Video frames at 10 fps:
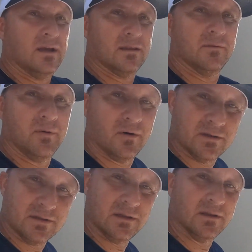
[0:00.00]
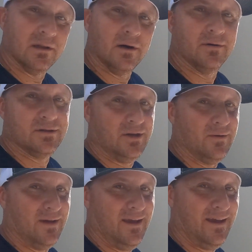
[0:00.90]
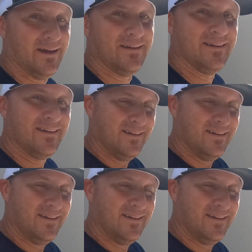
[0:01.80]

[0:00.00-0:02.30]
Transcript: get the boat as low as you can.